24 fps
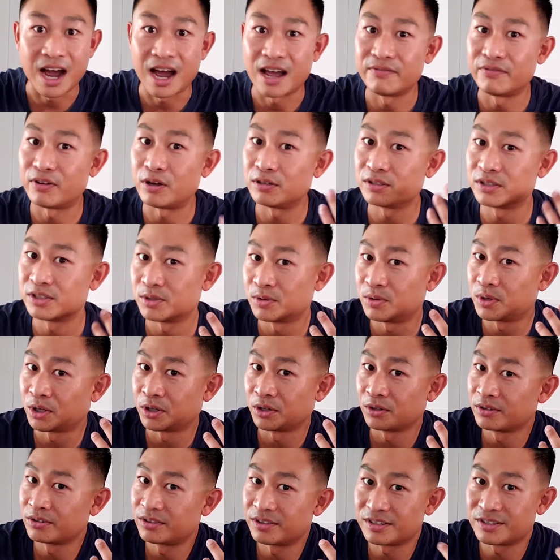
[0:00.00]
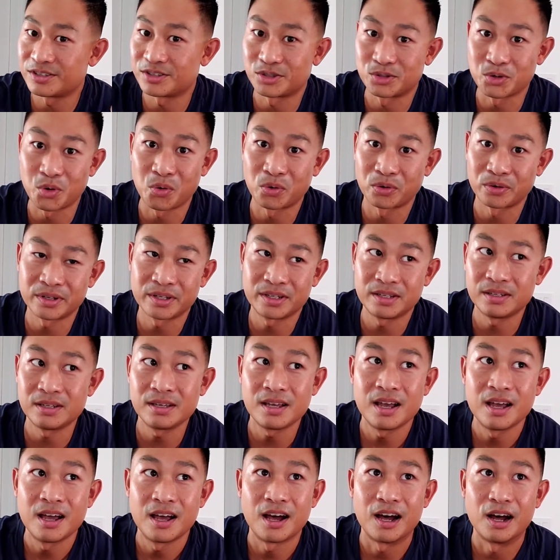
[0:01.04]
I've also heard the
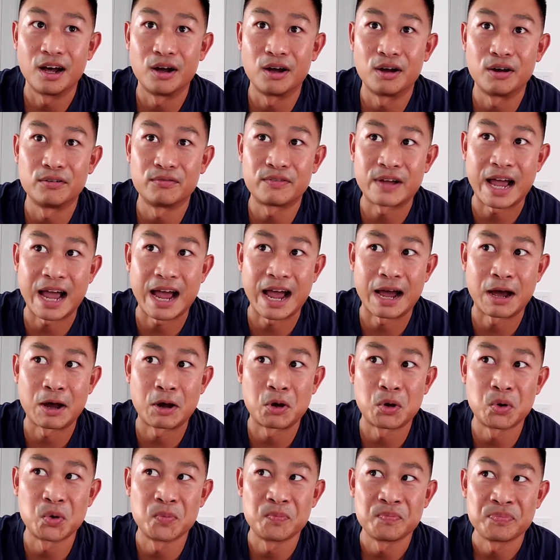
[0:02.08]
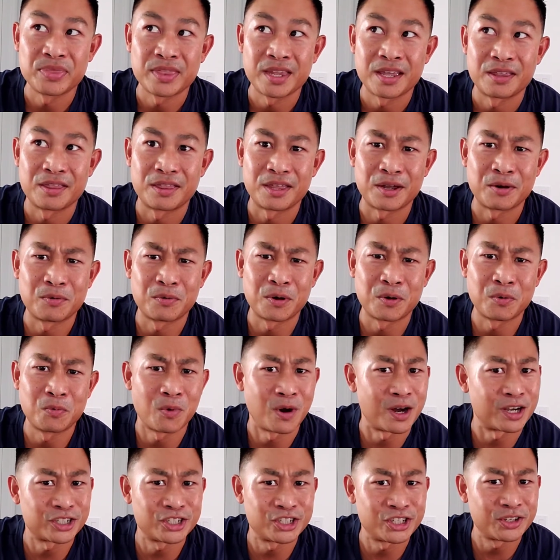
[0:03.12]
story of how they were
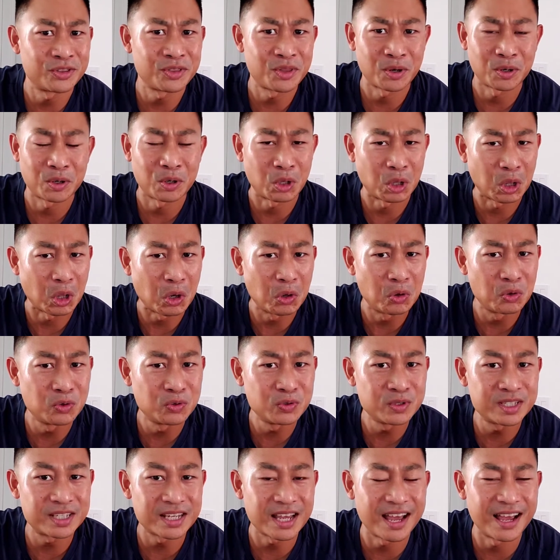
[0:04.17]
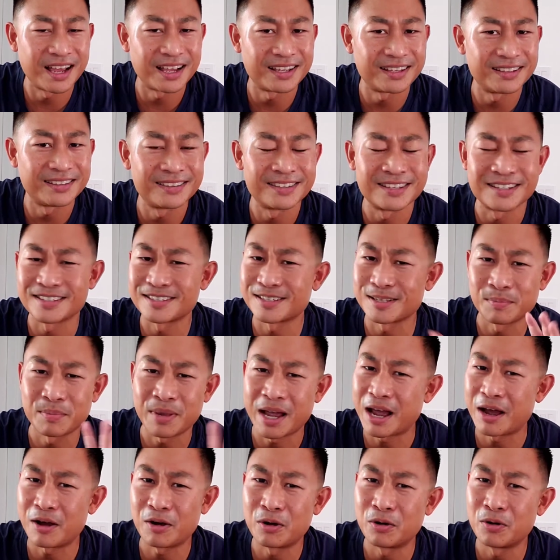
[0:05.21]
washing their clothes and
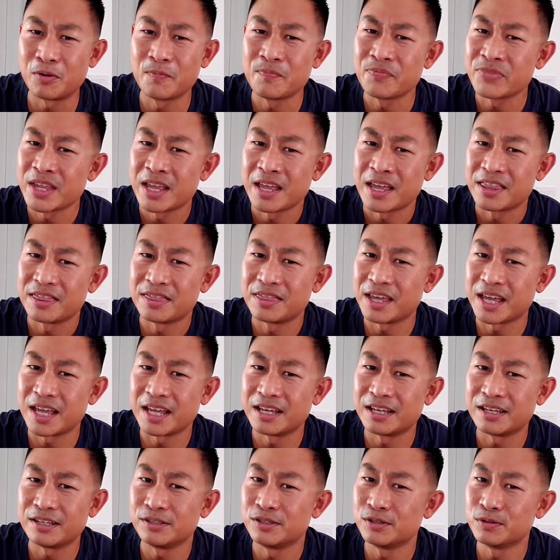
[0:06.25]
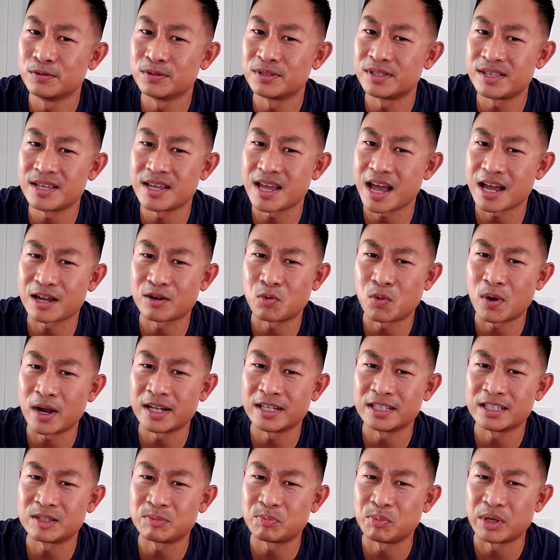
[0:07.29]
somehow they used the egg
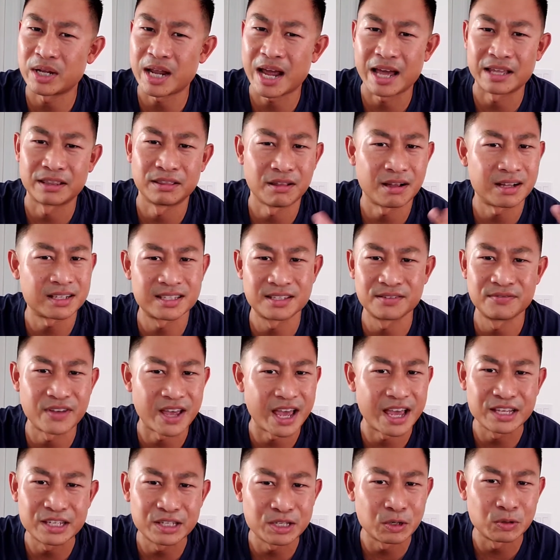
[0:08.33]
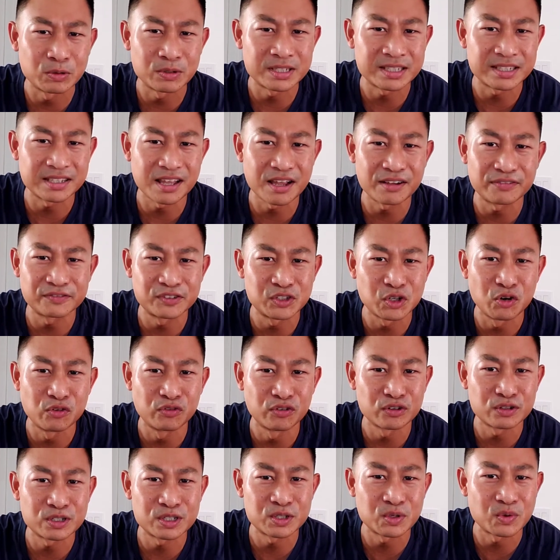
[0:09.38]
whites but had lots of egg yolks left
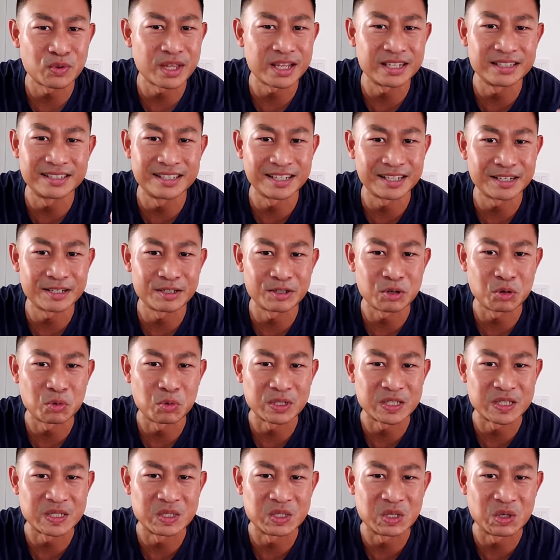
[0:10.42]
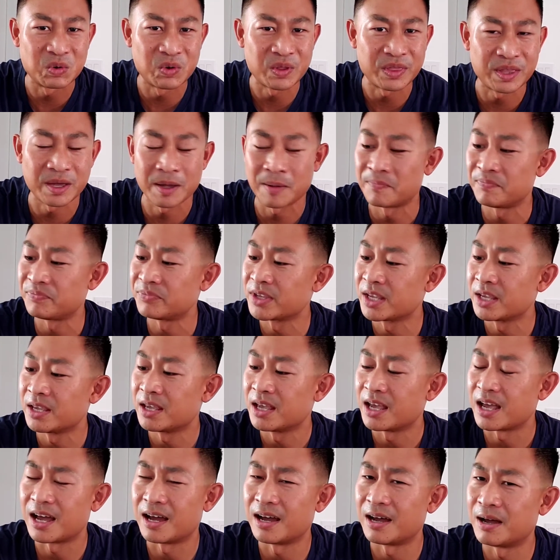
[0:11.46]
over, so they didn't know what to do with them,
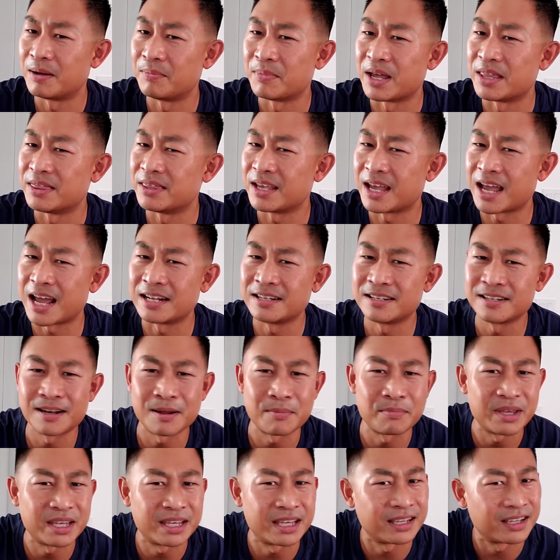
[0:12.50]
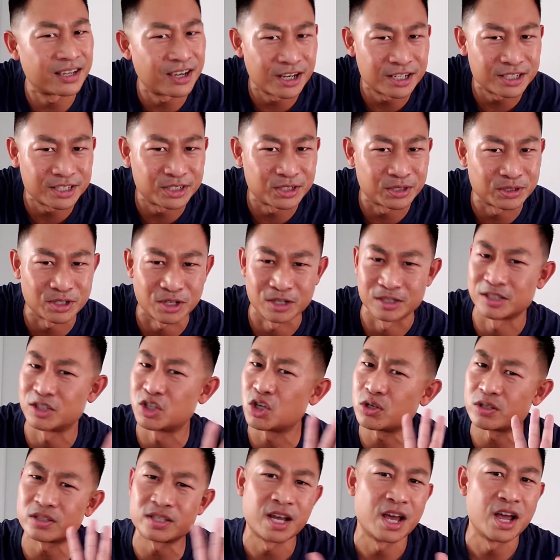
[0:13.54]
and they ended up making custard tarts.
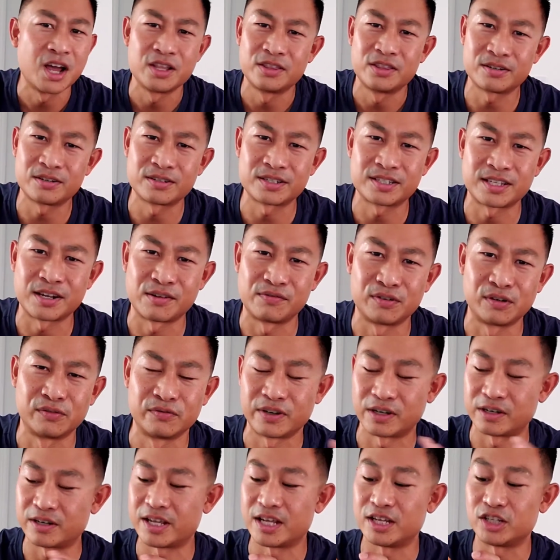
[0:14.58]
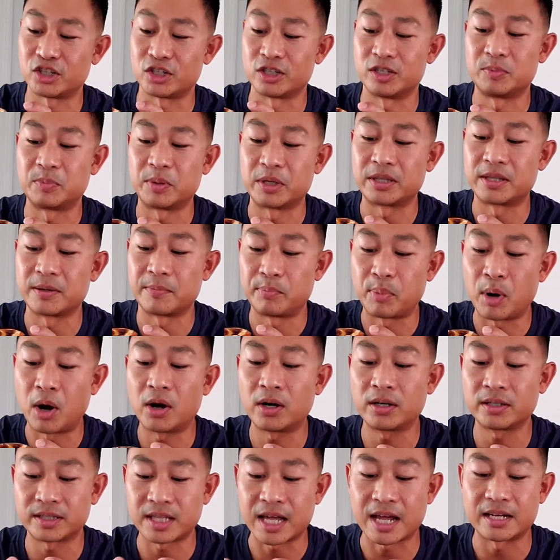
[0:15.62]
There's several variations, but the
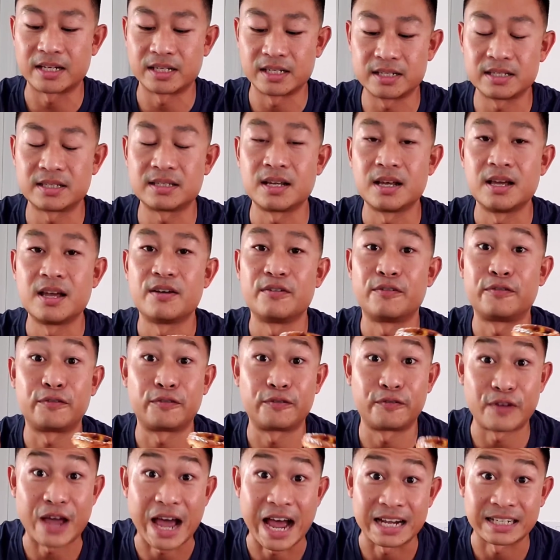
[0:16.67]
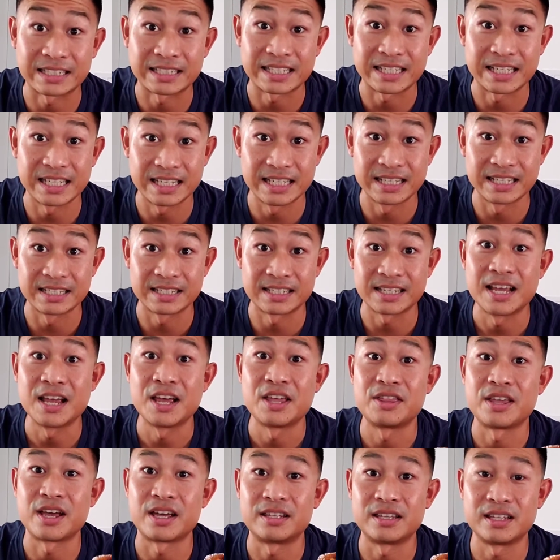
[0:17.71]
part that is fact is
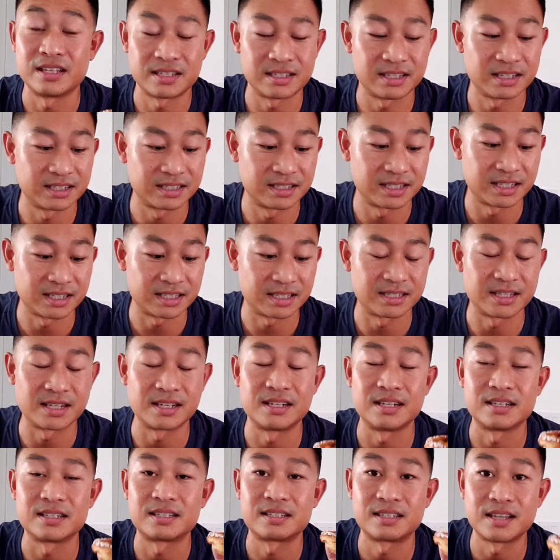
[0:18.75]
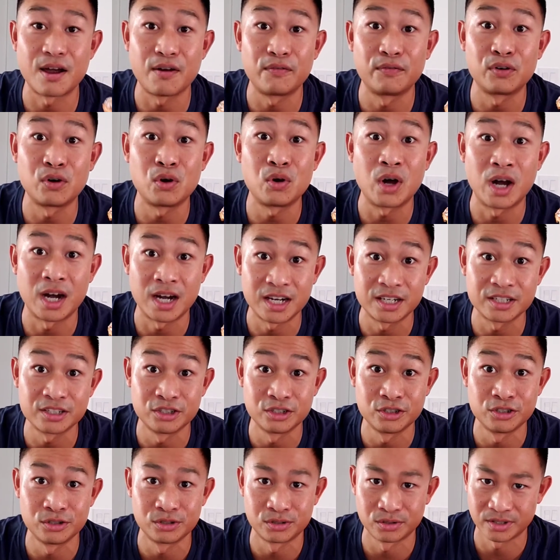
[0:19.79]
that this existed several
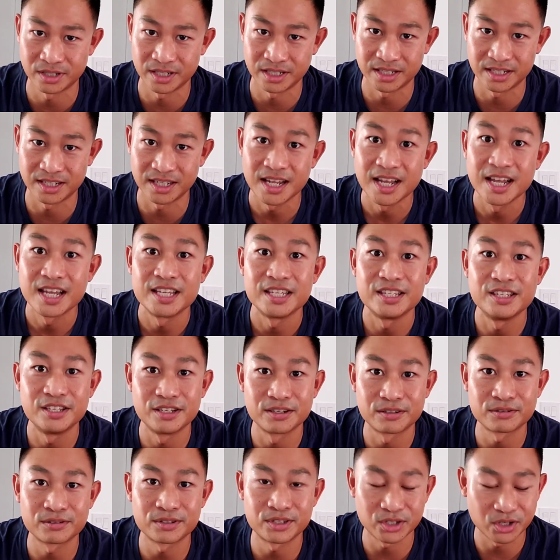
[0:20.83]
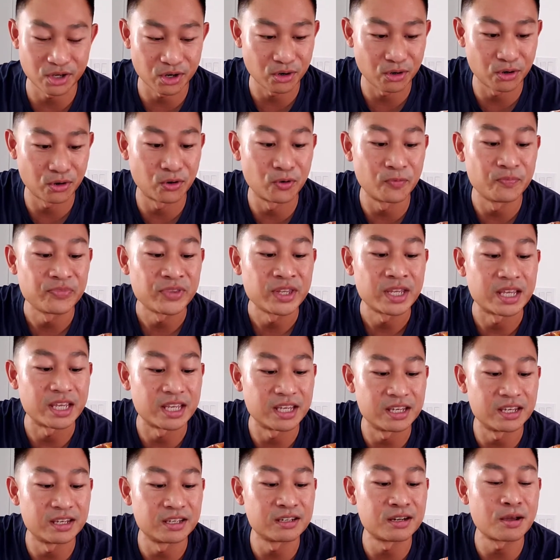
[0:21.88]
hundred years ago
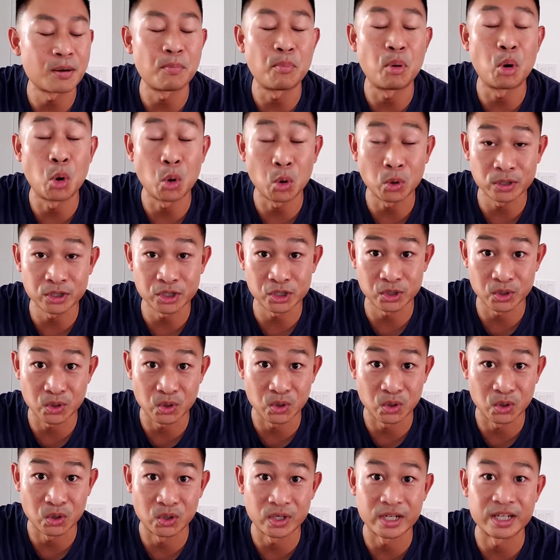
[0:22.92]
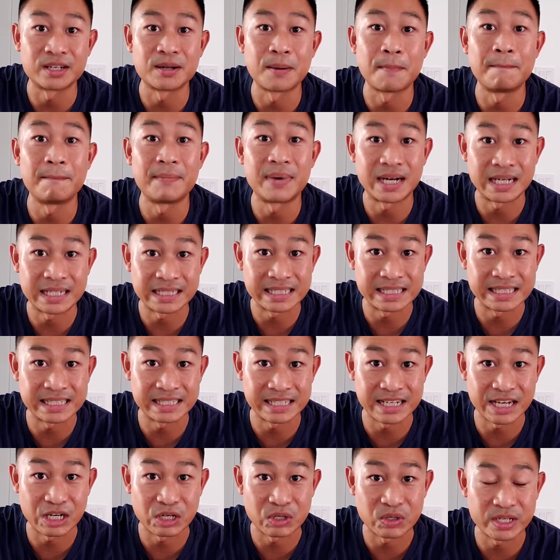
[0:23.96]
in Portugal in a
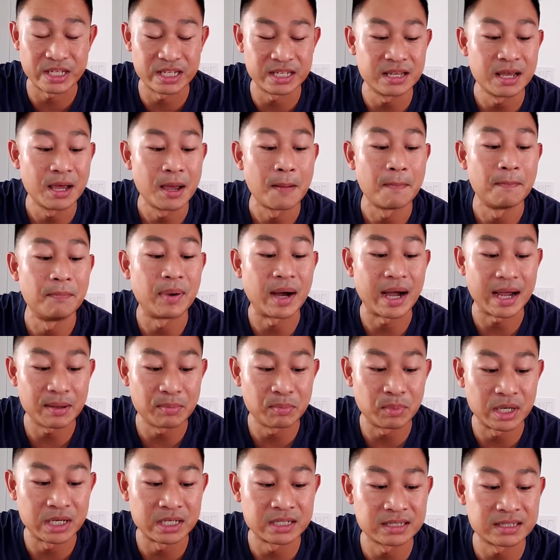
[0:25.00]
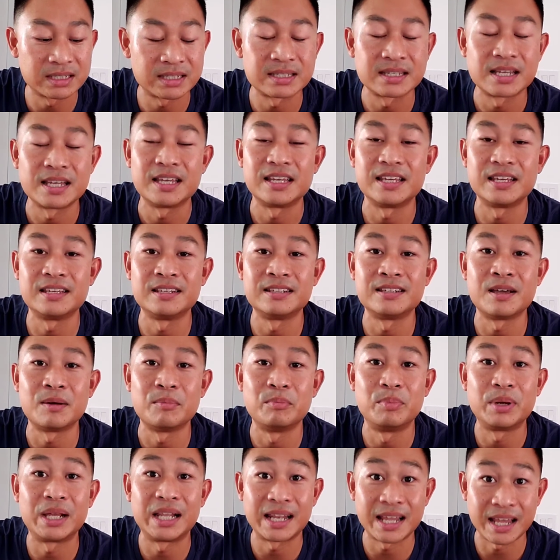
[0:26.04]
monastery by monks in
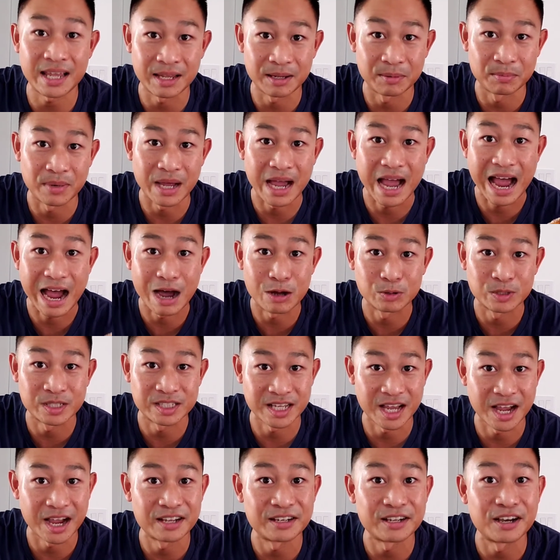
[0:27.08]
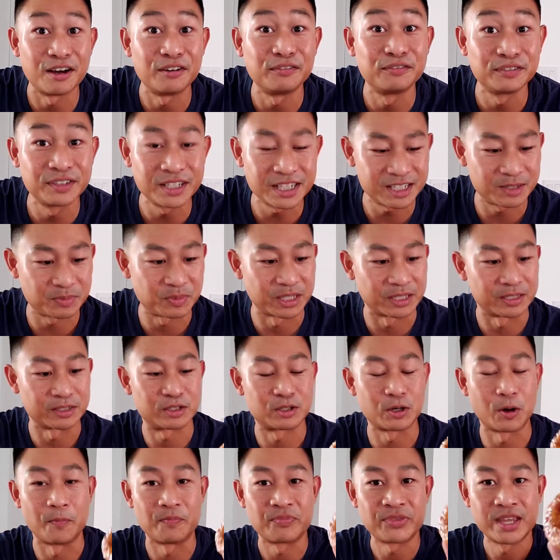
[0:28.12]
Belèm outside of Lisbon.
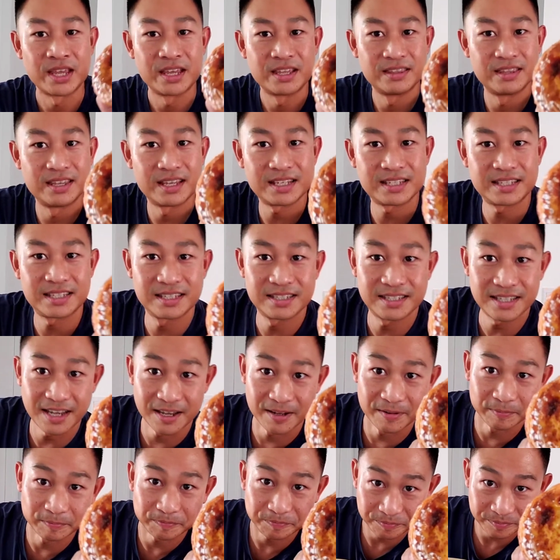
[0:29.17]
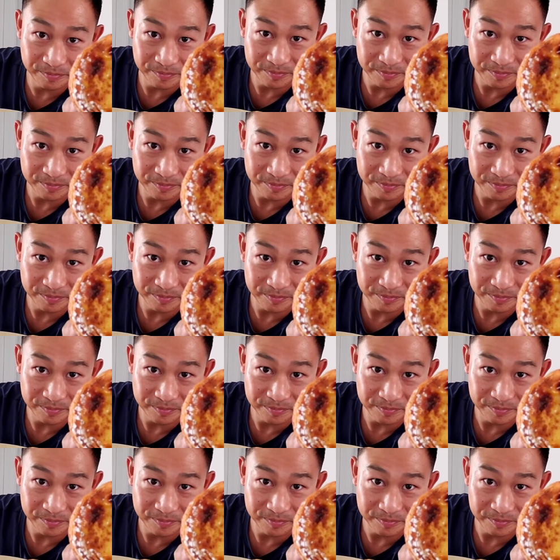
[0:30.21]
So this is it